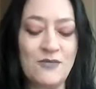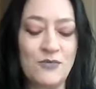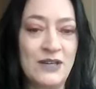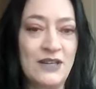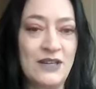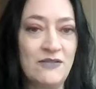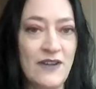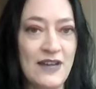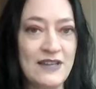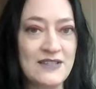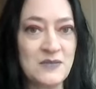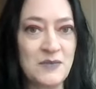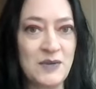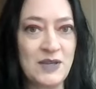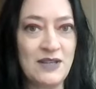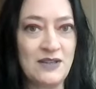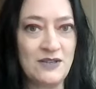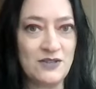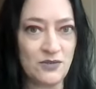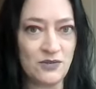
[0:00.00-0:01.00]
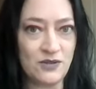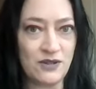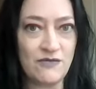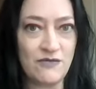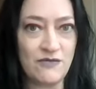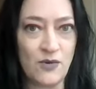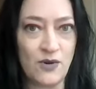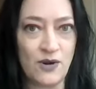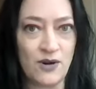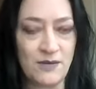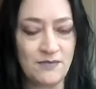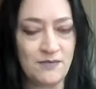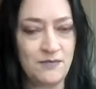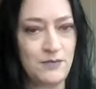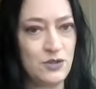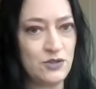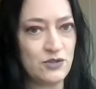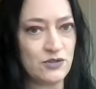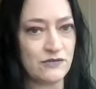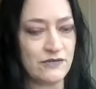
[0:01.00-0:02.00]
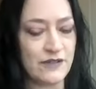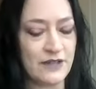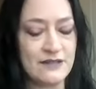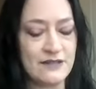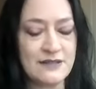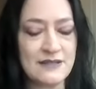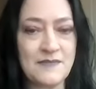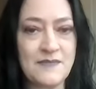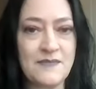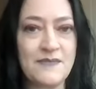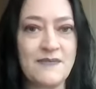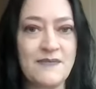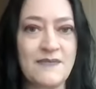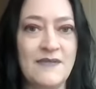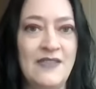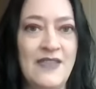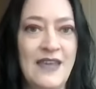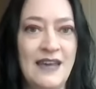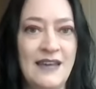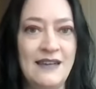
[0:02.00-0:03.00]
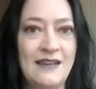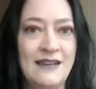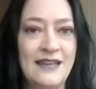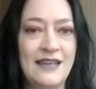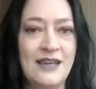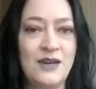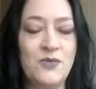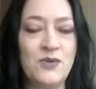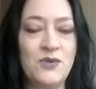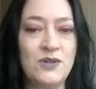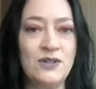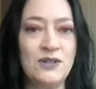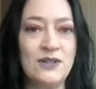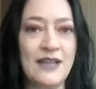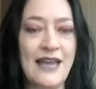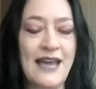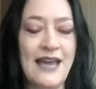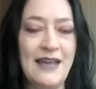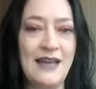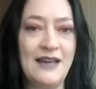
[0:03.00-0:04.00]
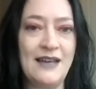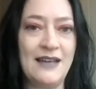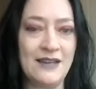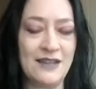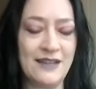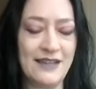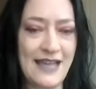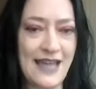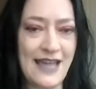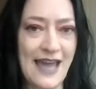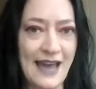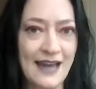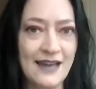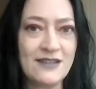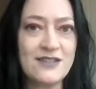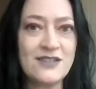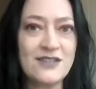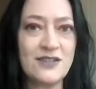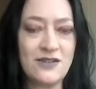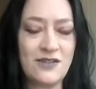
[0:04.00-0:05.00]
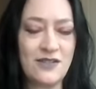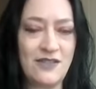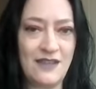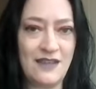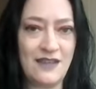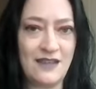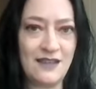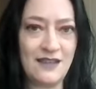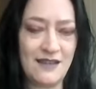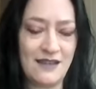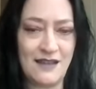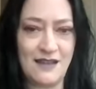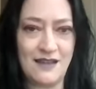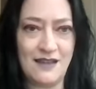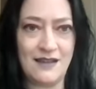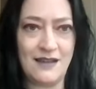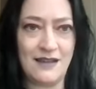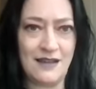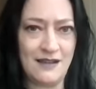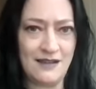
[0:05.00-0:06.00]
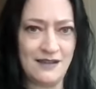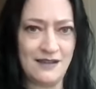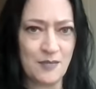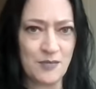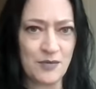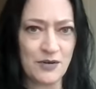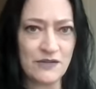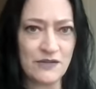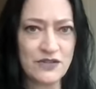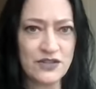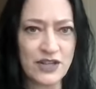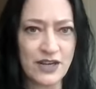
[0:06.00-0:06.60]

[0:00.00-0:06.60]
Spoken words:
reinvestment is only for mutual funds, then it will add to the number of